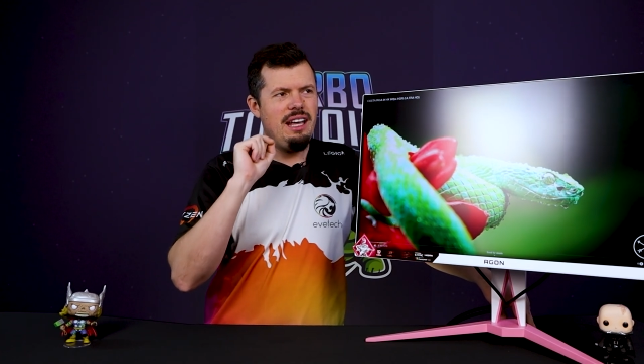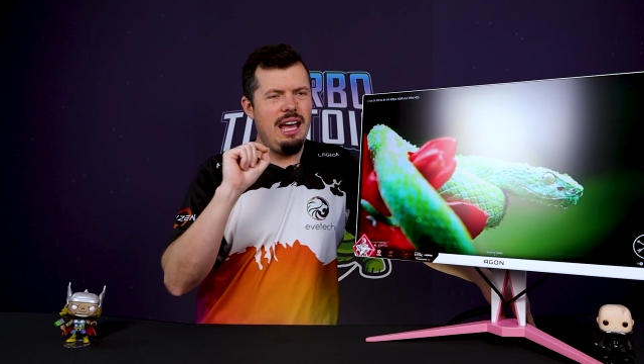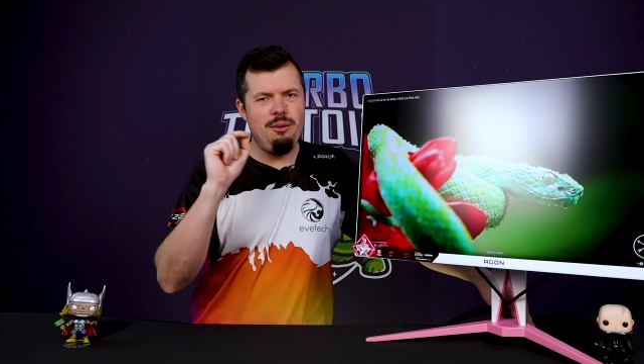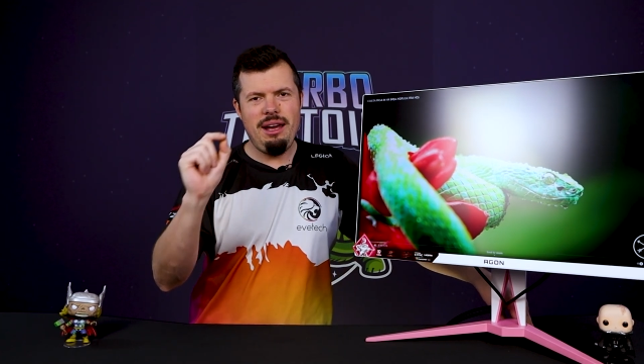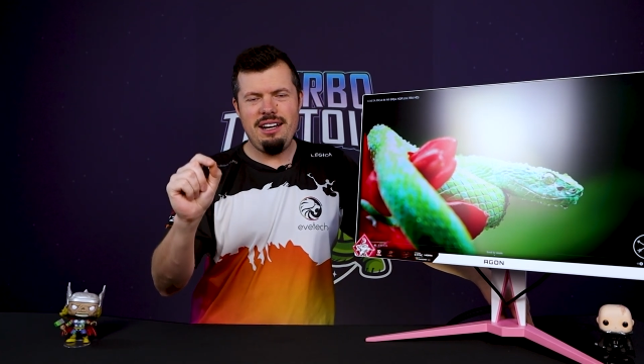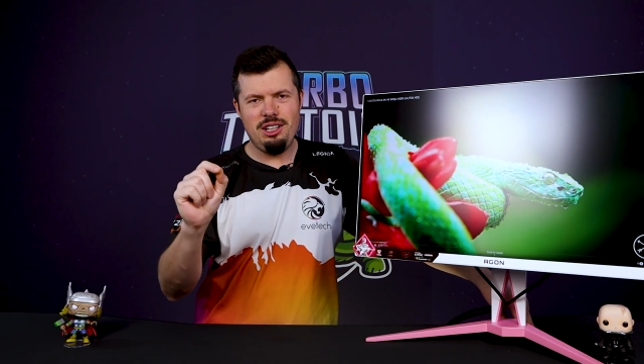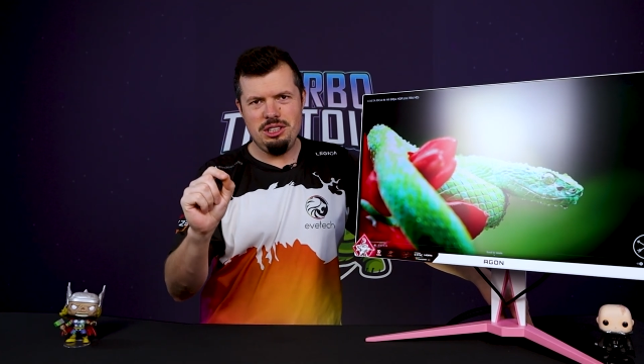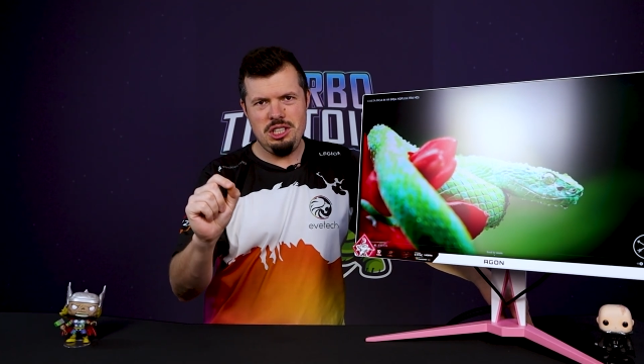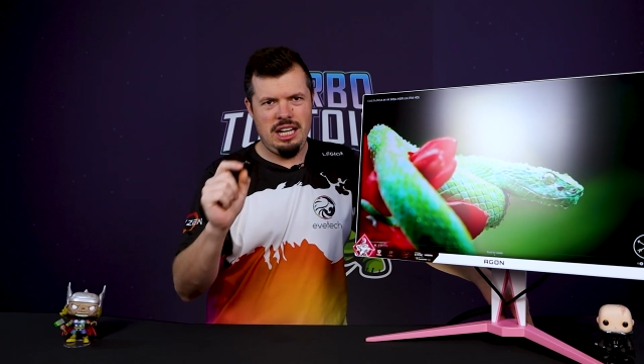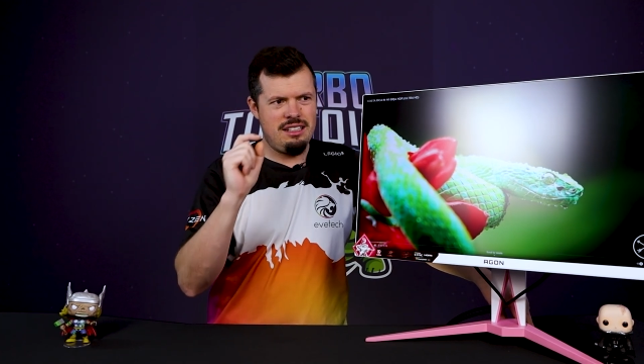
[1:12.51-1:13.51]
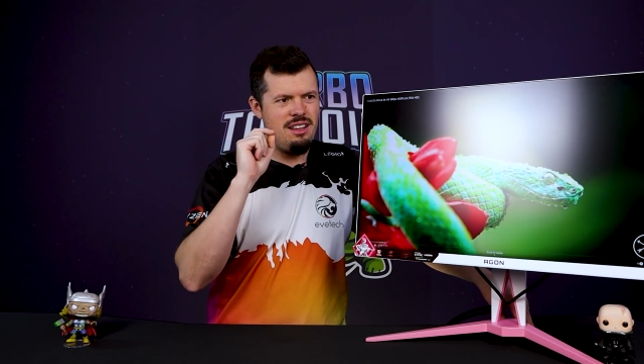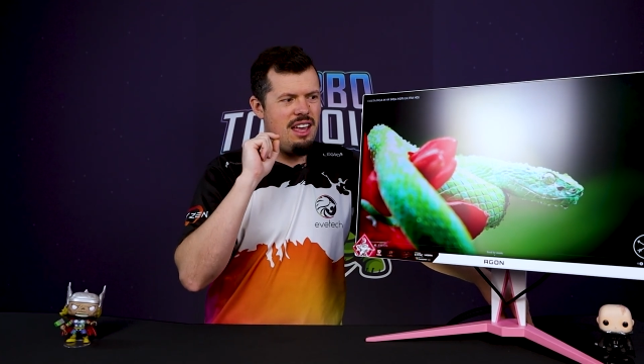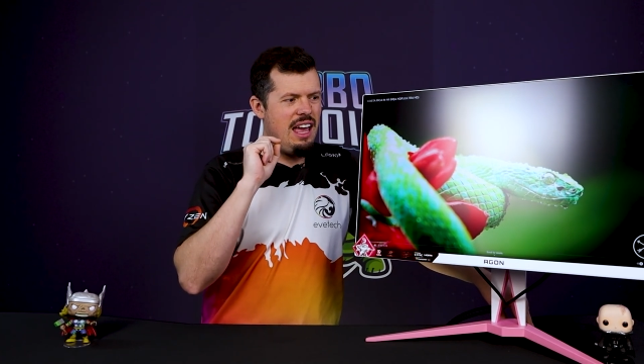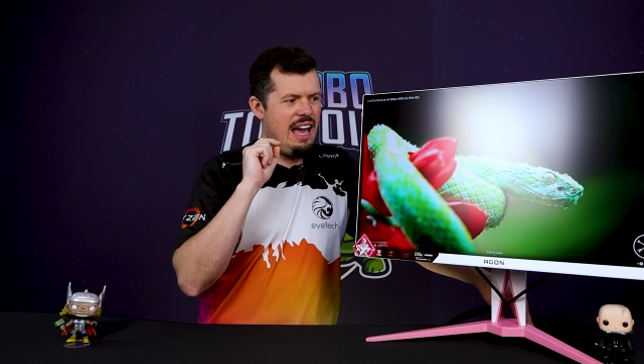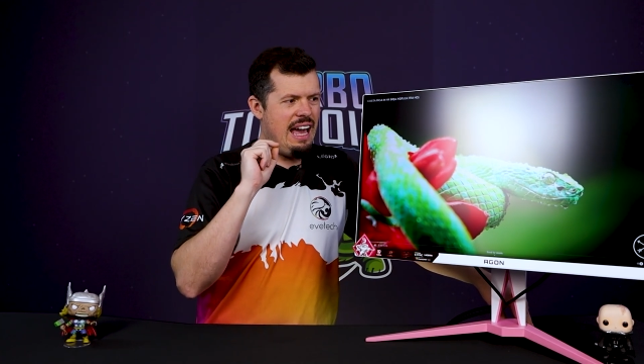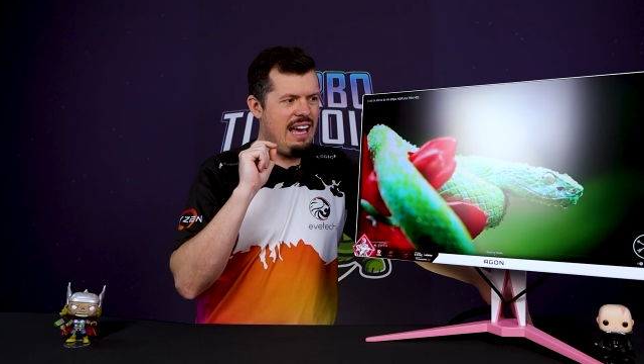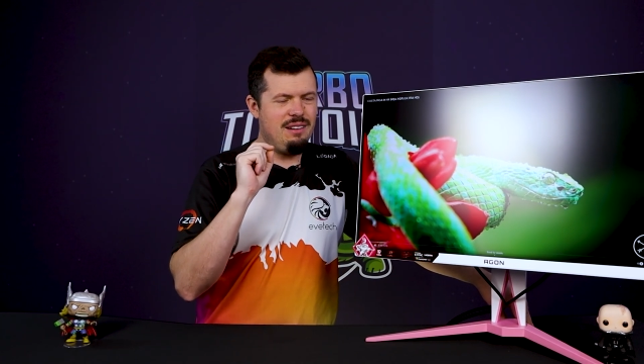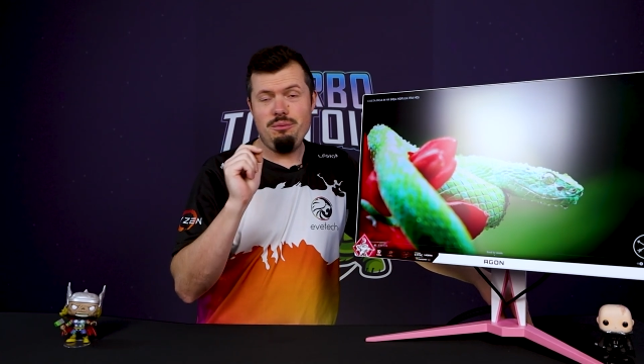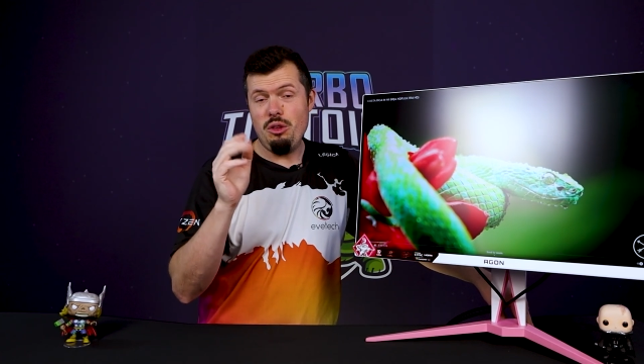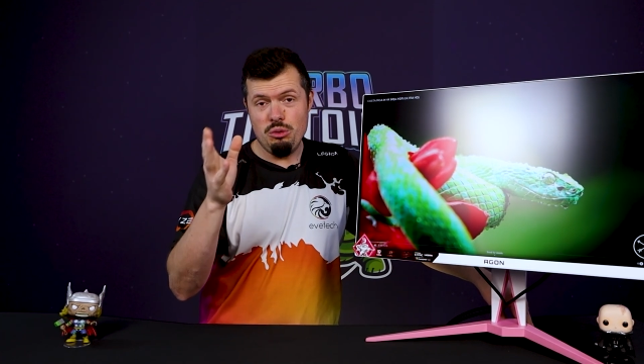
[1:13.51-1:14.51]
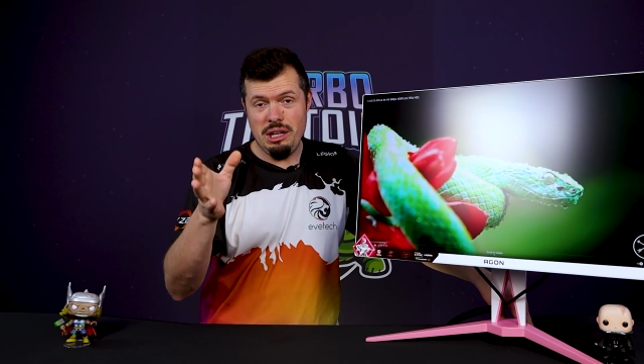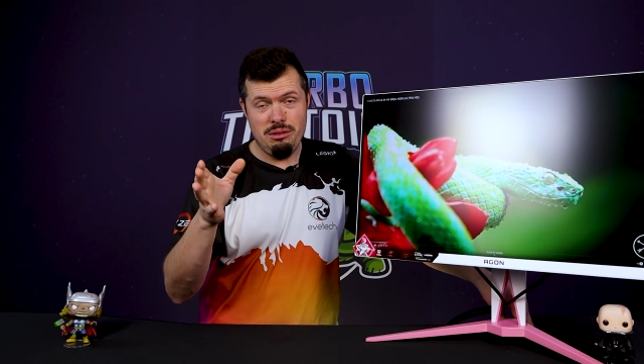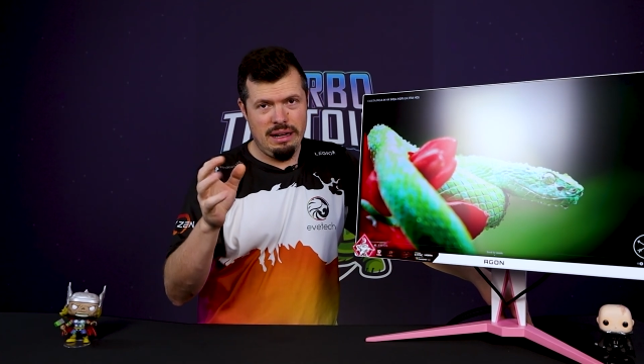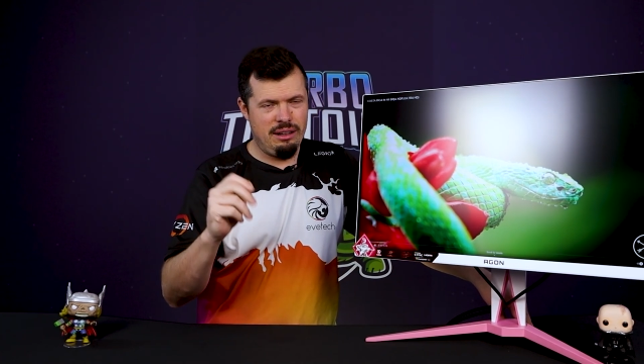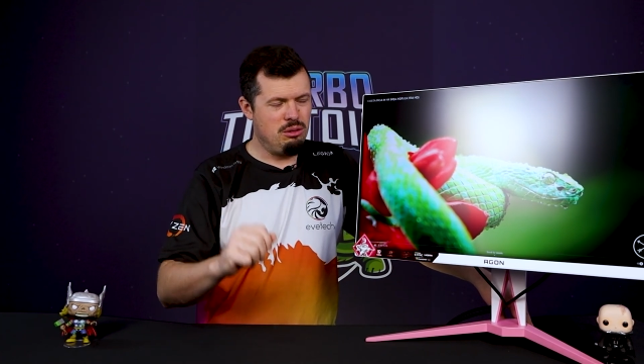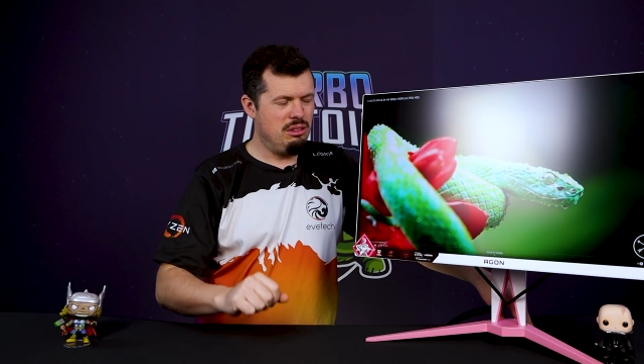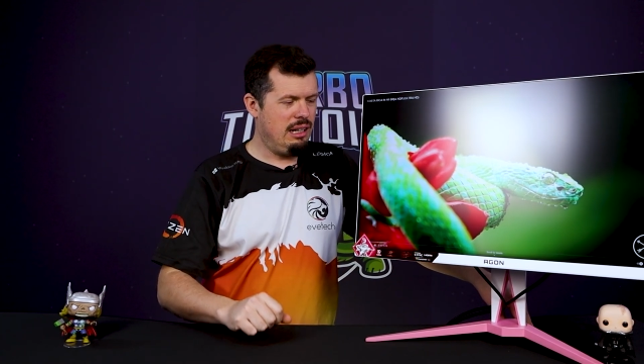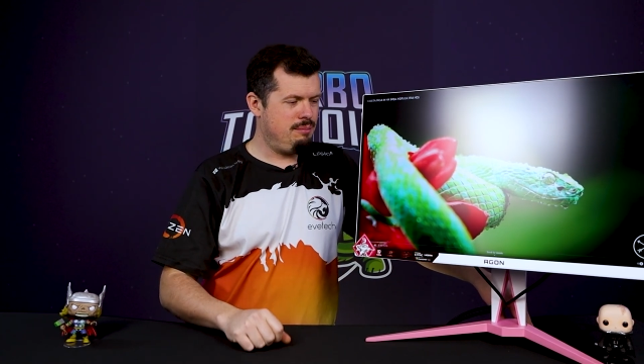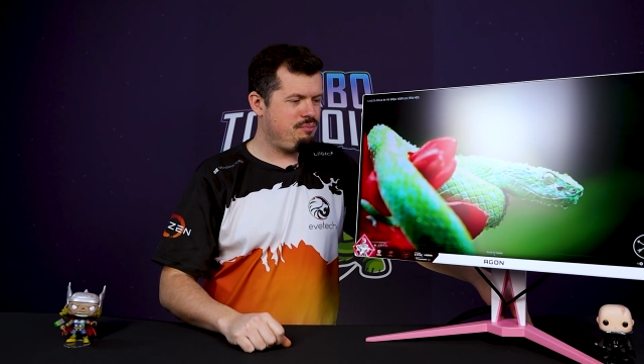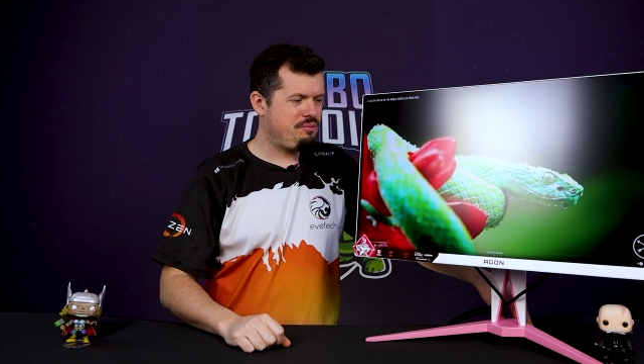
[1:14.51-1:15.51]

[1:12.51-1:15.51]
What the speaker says: and we had a good chat and really, really cool guy.